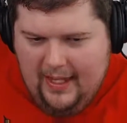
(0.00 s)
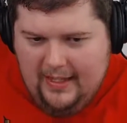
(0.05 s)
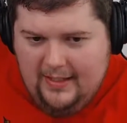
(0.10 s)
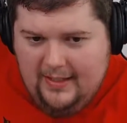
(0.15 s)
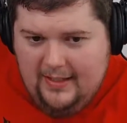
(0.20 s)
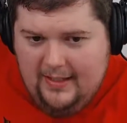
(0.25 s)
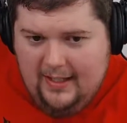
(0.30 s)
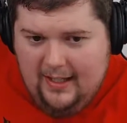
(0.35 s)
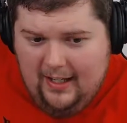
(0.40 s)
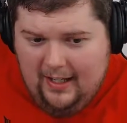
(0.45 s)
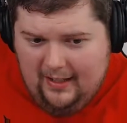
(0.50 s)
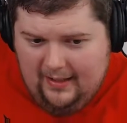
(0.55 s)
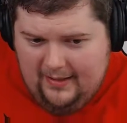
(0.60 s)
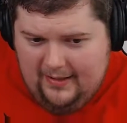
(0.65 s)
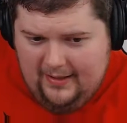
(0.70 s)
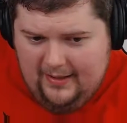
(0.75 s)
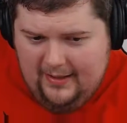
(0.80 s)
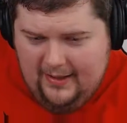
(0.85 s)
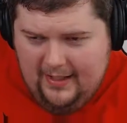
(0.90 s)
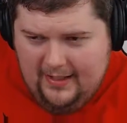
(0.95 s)
That
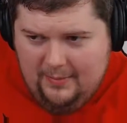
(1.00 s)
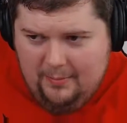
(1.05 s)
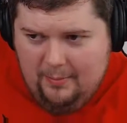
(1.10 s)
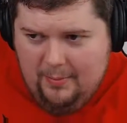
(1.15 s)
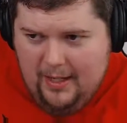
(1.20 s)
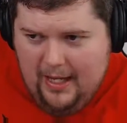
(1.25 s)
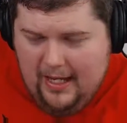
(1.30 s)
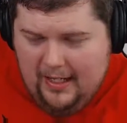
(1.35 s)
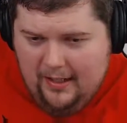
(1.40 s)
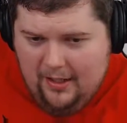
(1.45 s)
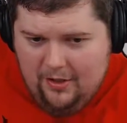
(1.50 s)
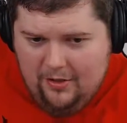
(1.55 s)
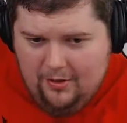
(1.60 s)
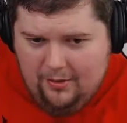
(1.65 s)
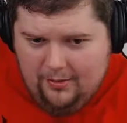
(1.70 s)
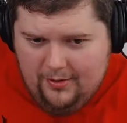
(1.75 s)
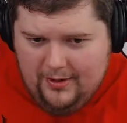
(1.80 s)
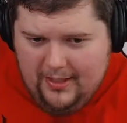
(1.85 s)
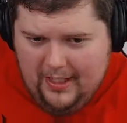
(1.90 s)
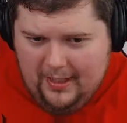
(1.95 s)
sucks. That's a bad
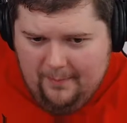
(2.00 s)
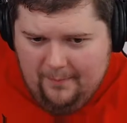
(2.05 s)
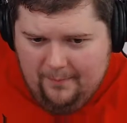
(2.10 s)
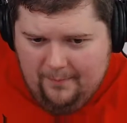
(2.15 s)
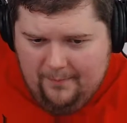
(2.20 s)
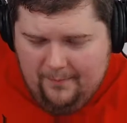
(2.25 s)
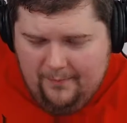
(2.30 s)
control scheme.